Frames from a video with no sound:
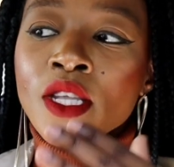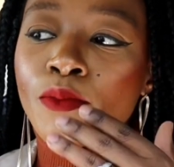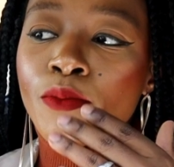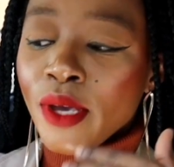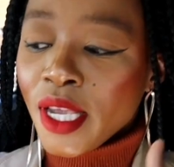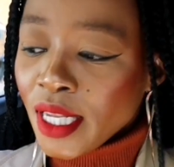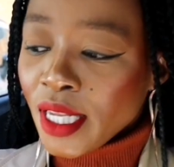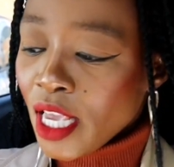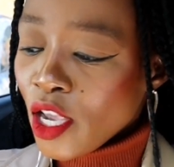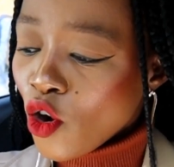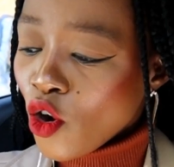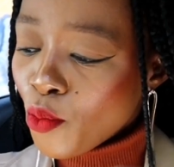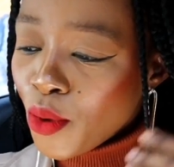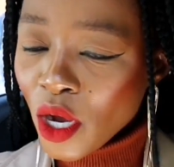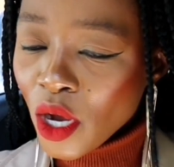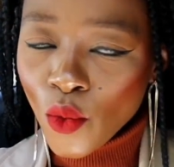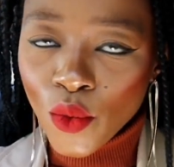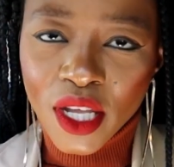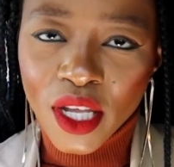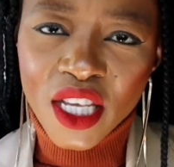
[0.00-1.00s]
per day or
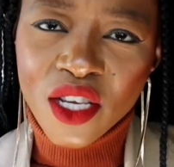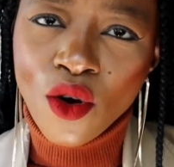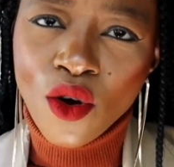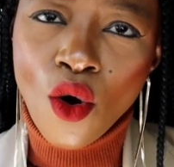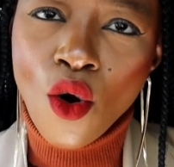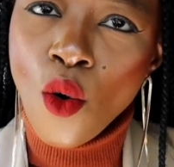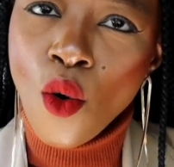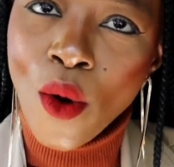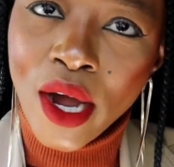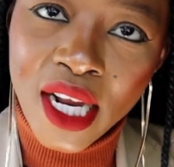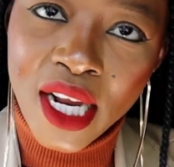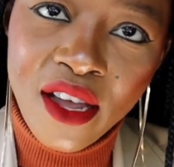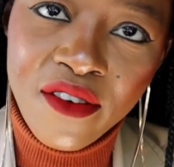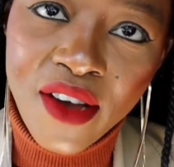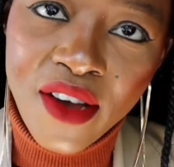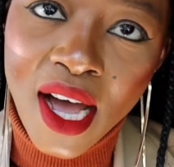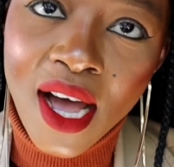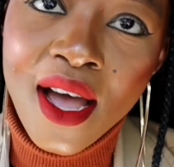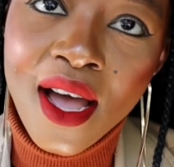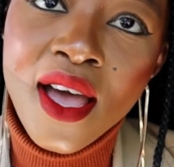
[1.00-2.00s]
per week or
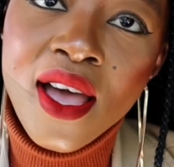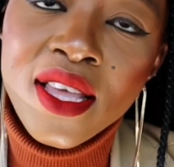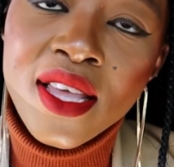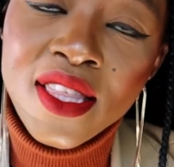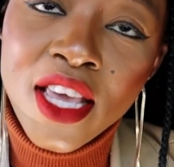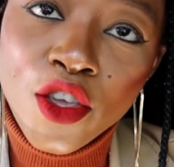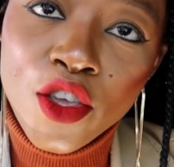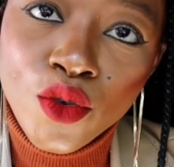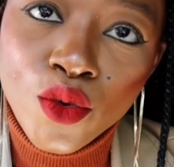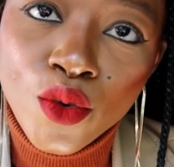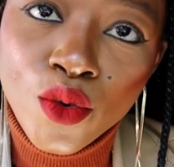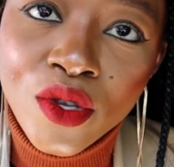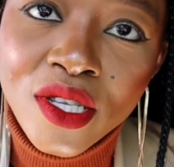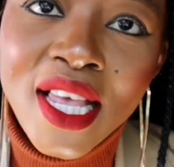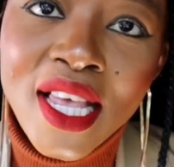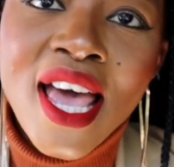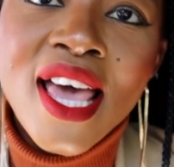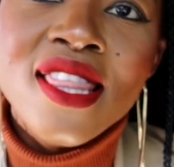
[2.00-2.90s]
whatever they use,